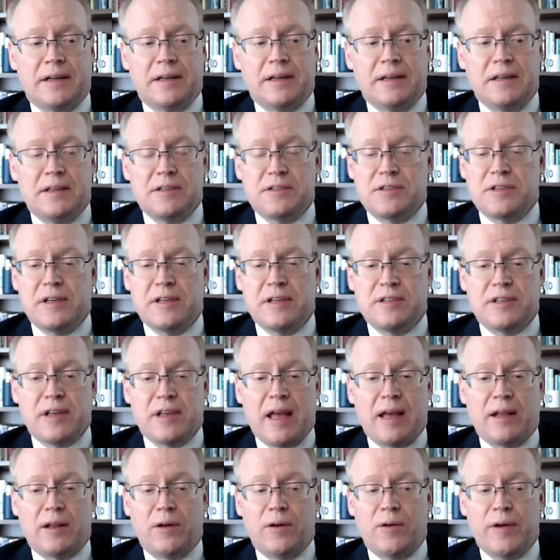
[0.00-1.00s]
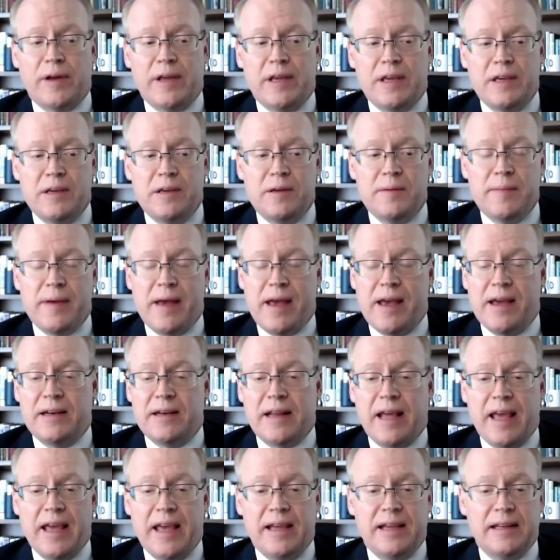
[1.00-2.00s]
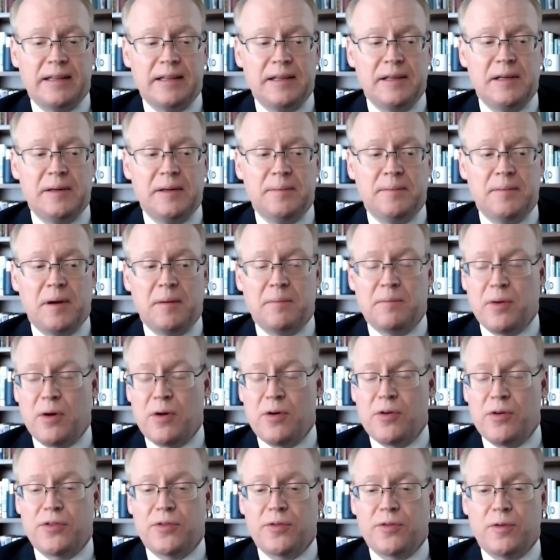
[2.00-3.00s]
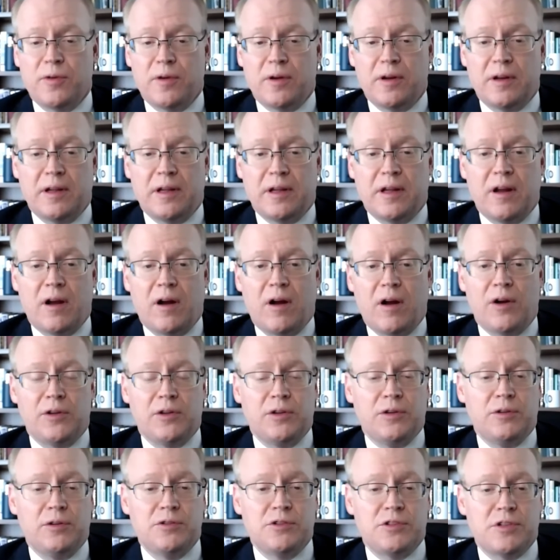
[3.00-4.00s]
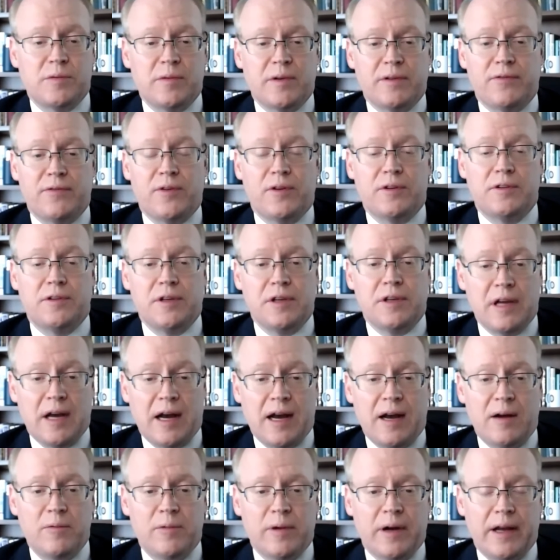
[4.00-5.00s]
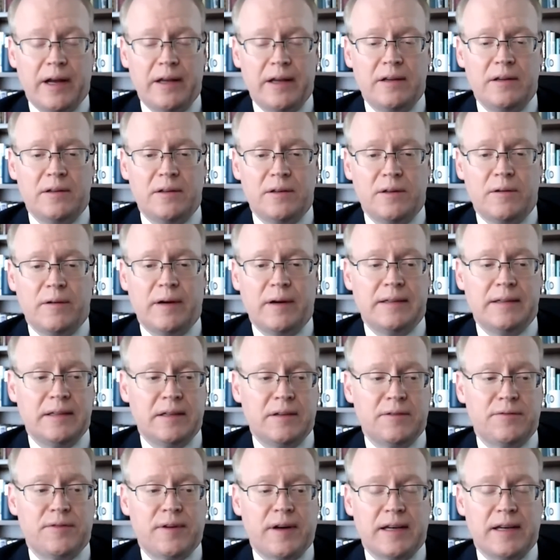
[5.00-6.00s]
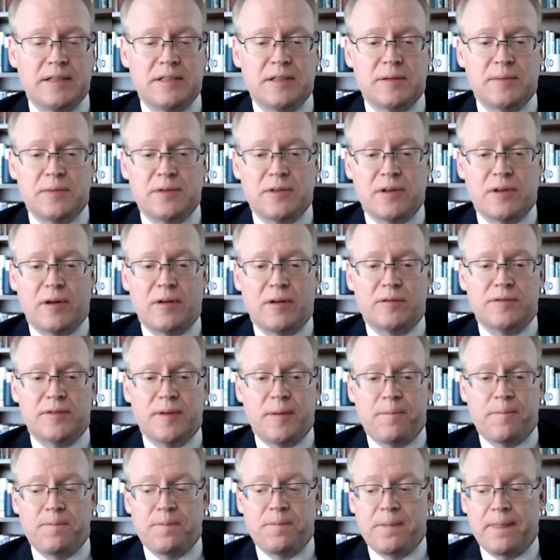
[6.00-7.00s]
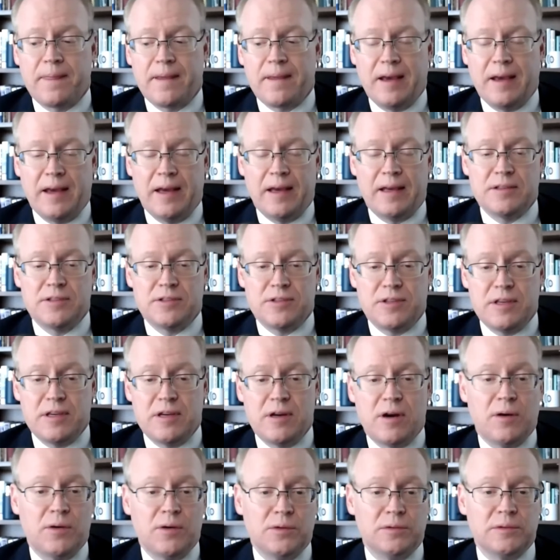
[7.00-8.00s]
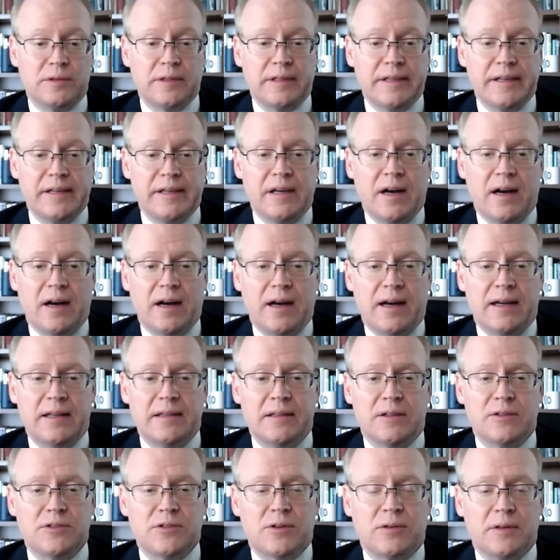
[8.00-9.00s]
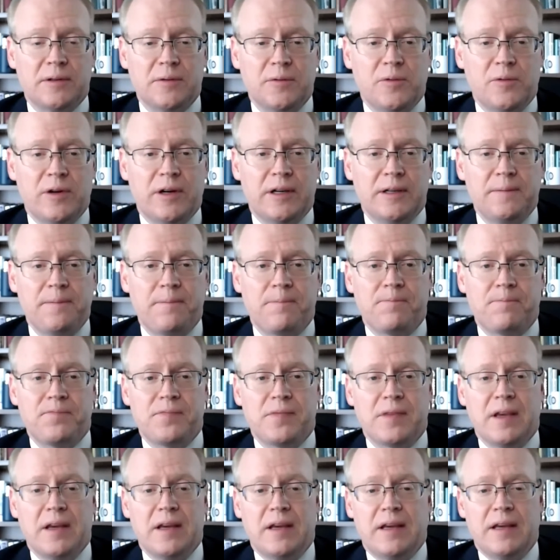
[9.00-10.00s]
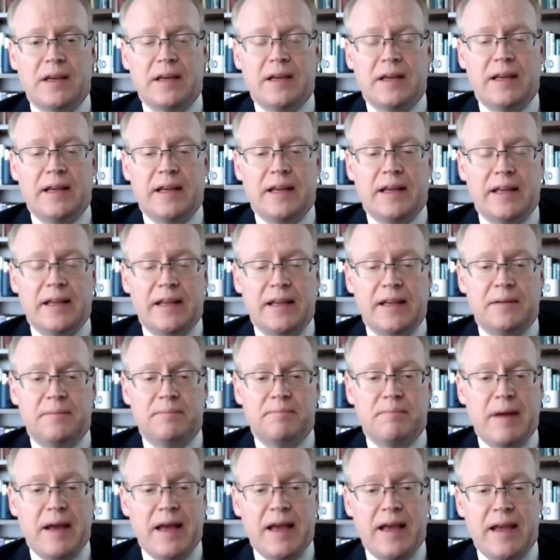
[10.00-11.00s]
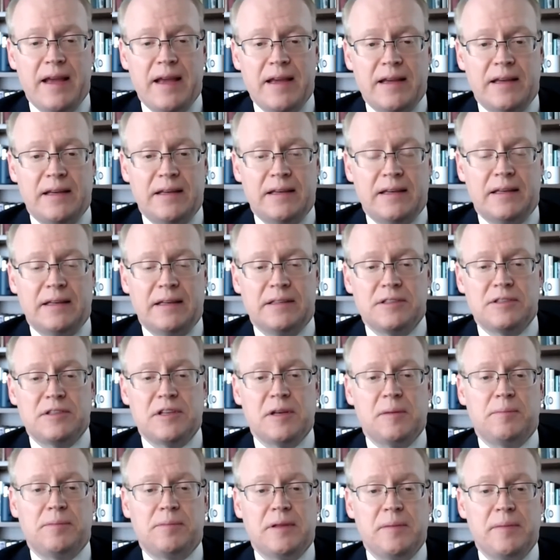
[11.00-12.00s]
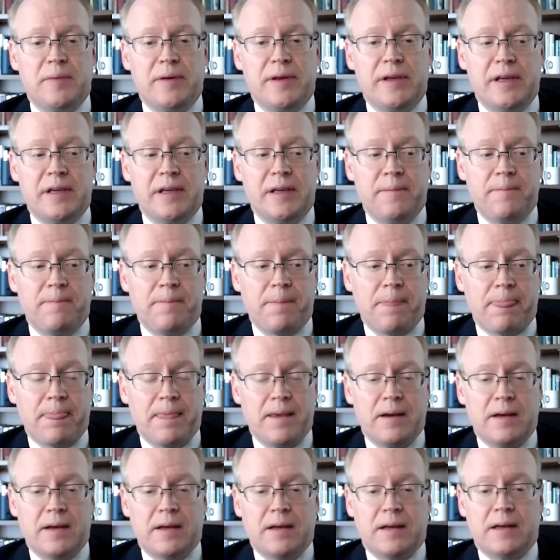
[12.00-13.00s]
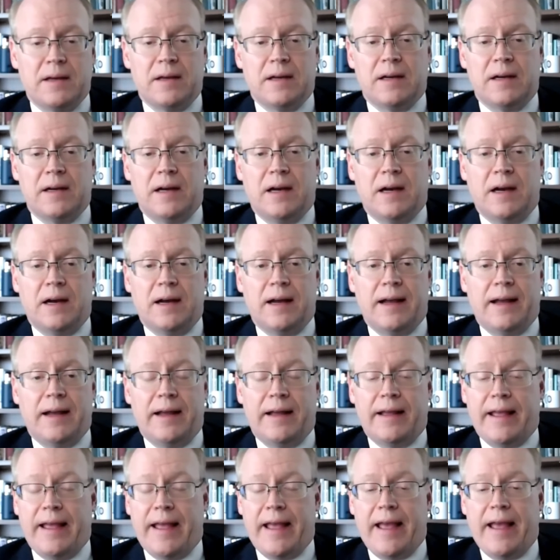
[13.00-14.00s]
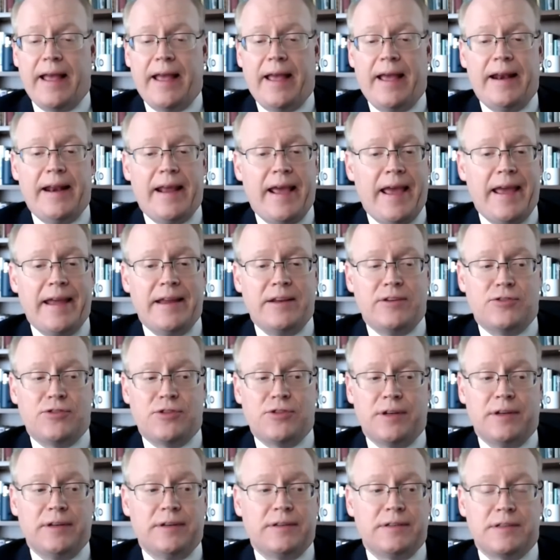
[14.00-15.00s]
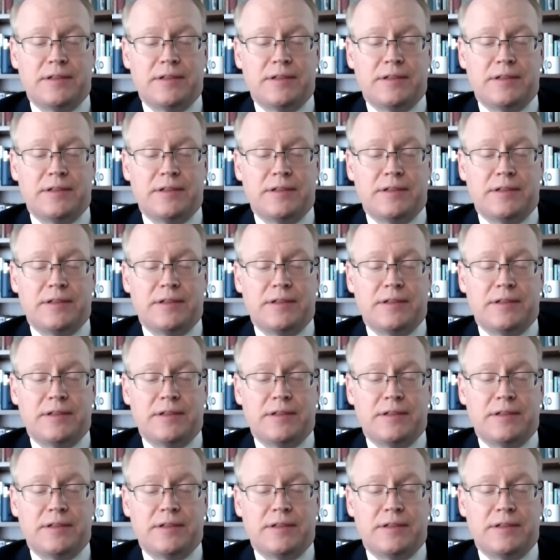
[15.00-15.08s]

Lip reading: Since Elohim and Elim both are used to refer to Yahweh, who identifies himself as the only God, there's only one, it may simply be an ancient